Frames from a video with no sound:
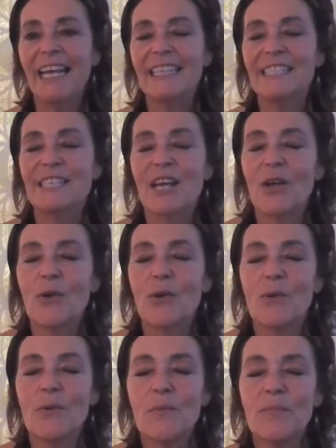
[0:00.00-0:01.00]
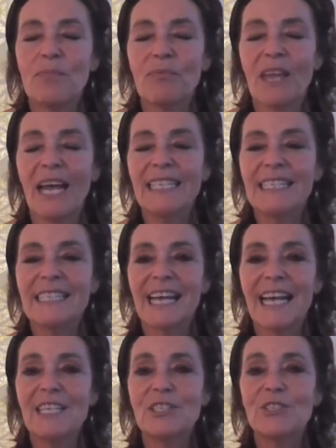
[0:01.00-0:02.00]
And so I
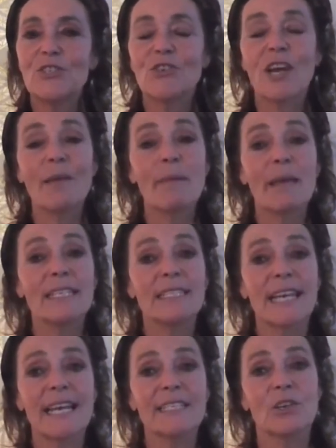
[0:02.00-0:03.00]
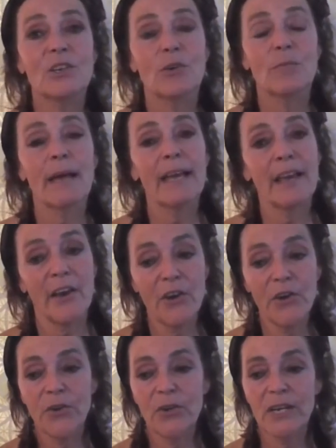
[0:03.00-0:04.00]
decided to try meditating on my
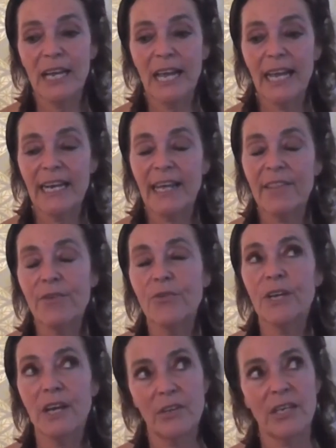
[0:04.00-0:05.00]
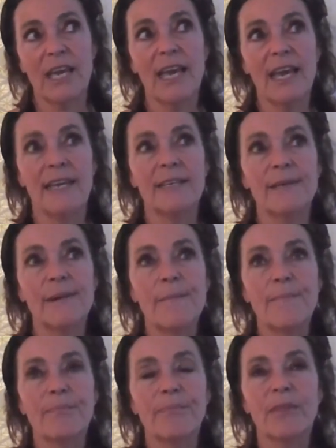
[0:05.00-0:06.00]
own. And I thought, okay,
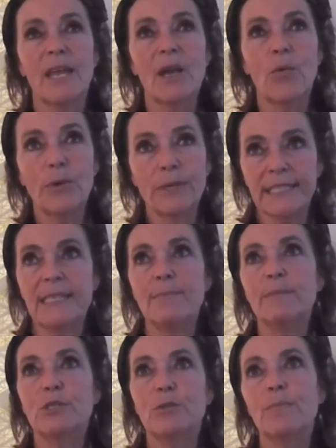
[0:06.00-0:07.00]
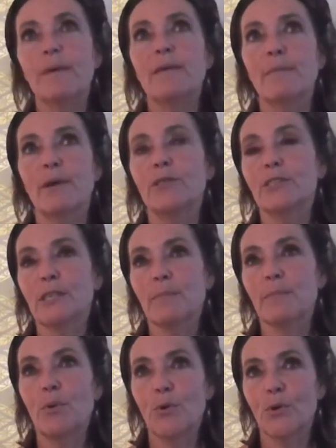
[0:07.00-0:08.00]
what seems to be the most
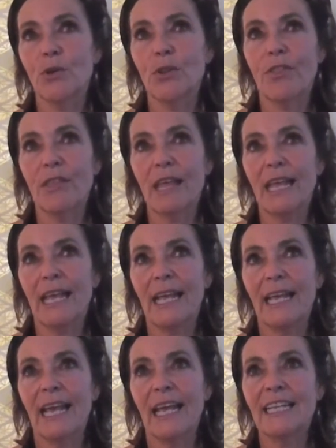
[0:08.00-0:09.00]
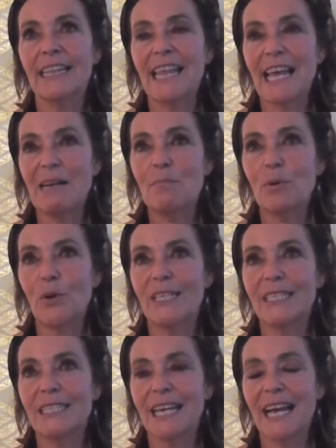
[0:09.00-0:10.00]
important thing? And at that
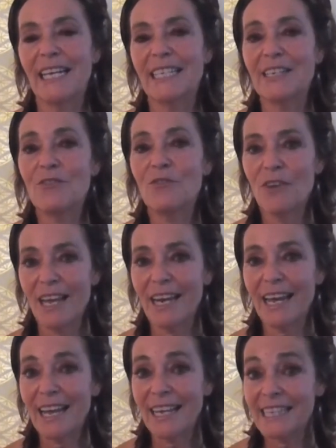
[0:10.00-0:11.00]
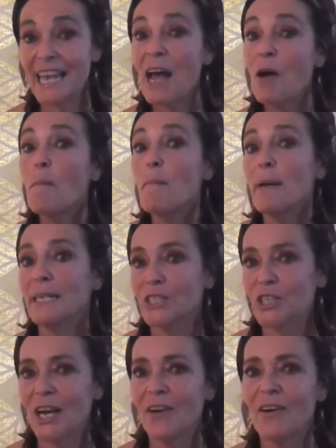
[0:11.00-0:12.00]
point, I didn't realize how
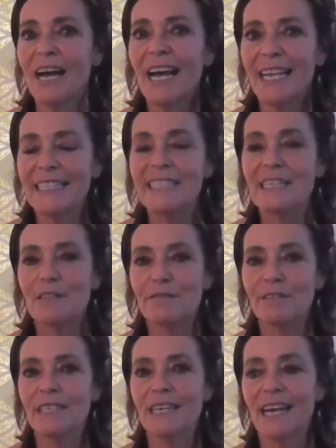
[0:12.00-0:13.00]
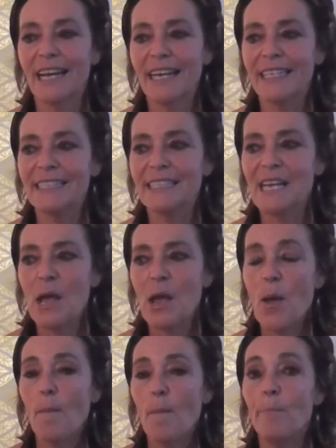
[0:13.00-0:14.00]
much our higher self and guides
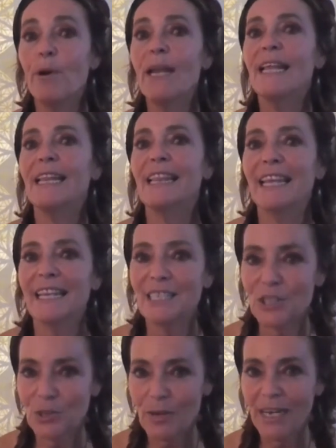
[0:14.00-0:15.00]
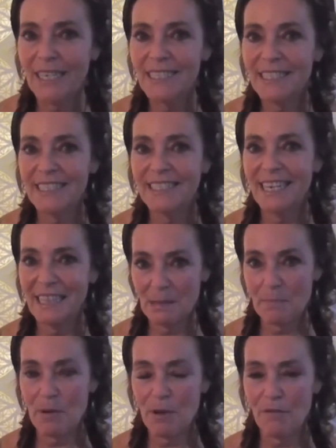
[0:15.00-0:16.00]
bring things to us in
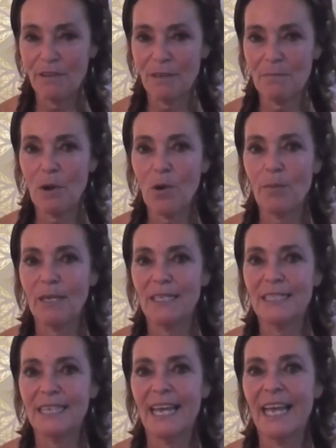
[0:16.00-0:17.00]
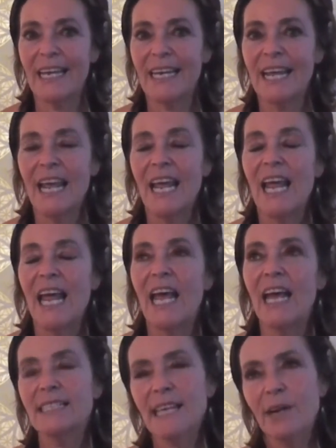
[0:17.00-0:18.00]
the perfect moment. And
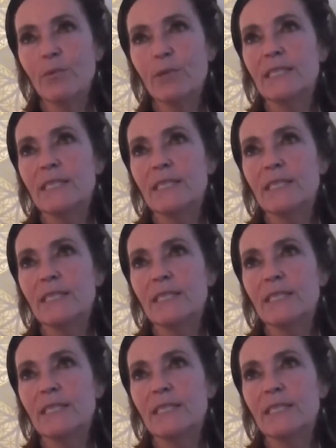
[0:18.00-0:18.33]
as I